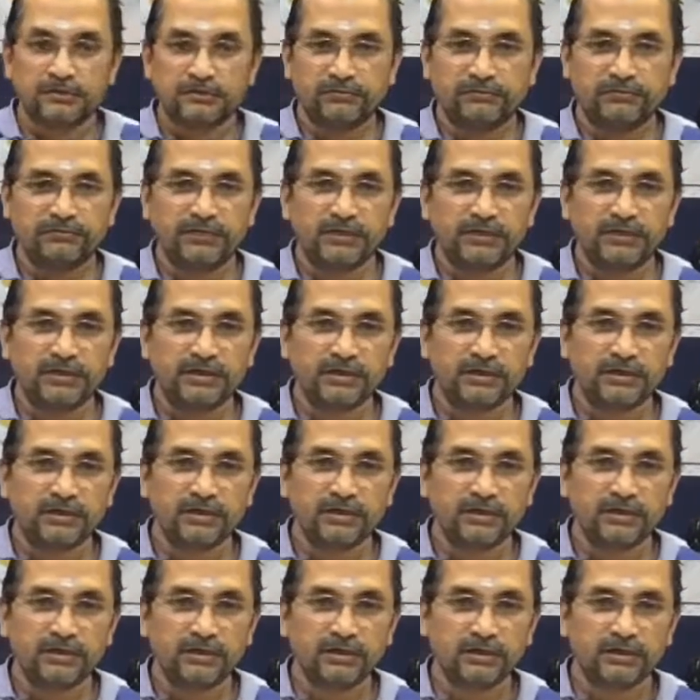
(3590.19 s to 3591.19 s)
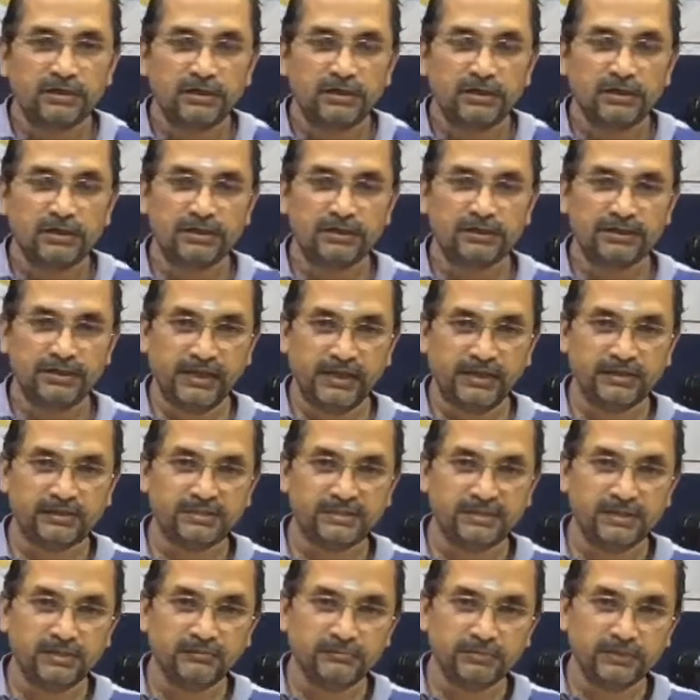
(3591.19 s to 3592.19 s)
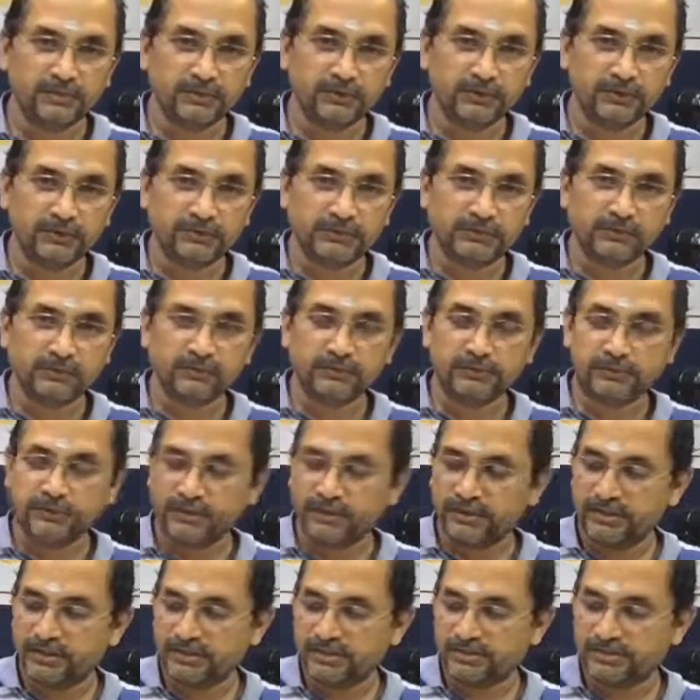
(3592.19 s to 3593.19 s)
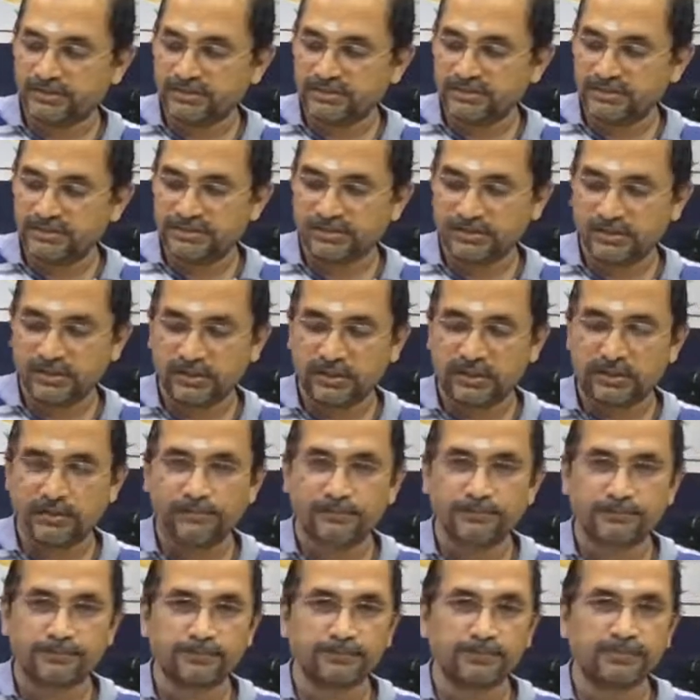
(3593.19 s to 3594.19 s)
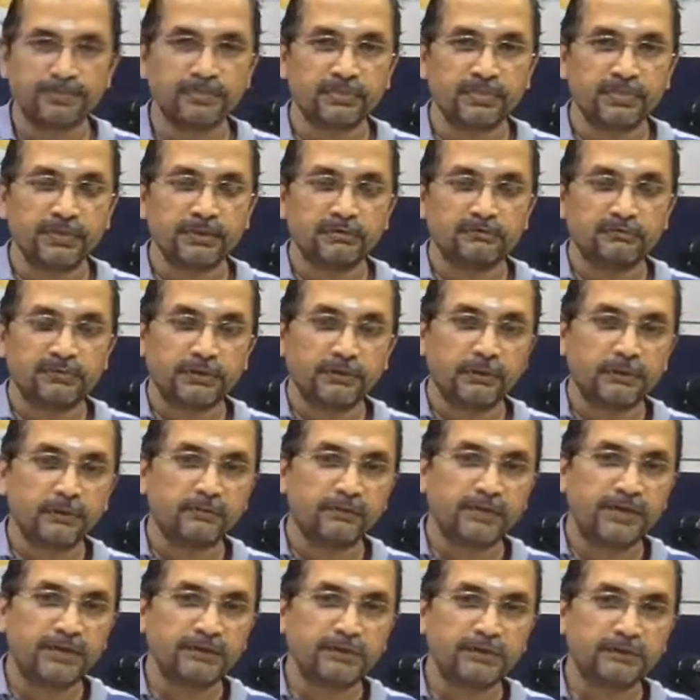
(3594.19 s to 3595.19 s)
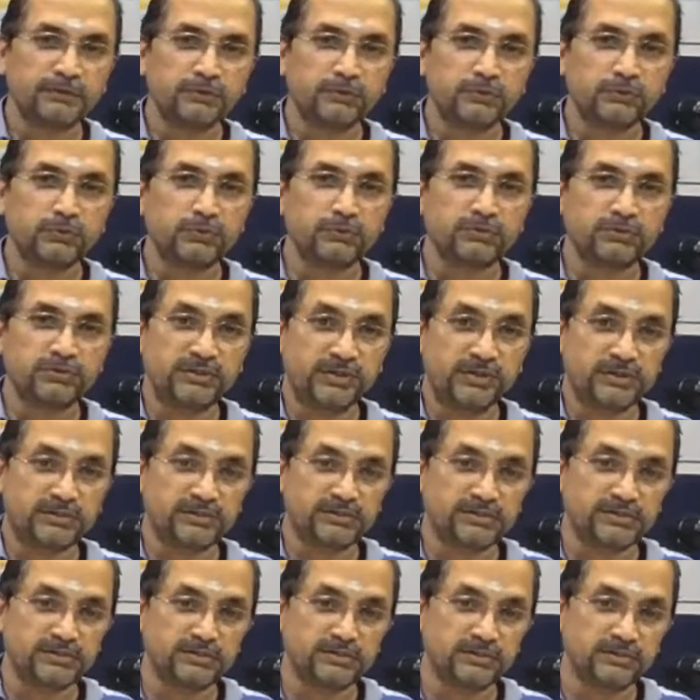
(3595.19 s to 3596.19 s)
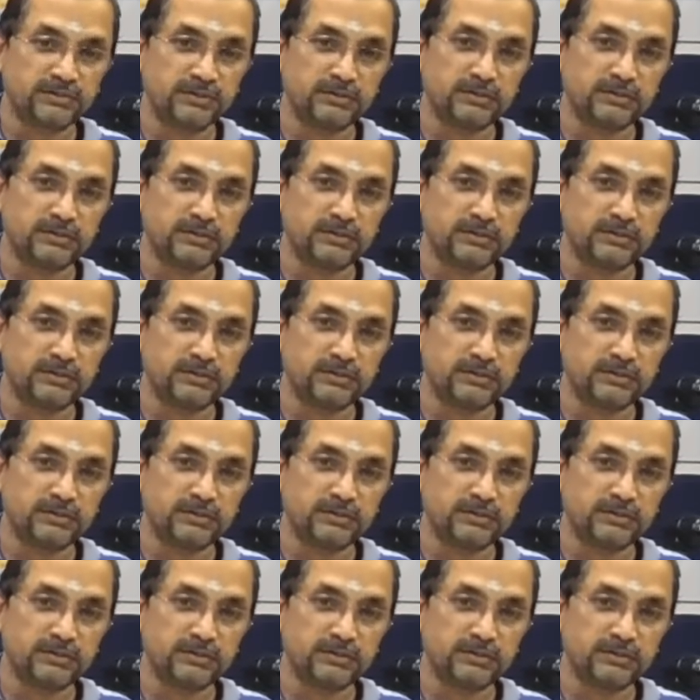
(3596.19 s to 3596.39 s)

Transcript: The next step we are going to do is we're going to make the 2 tusks.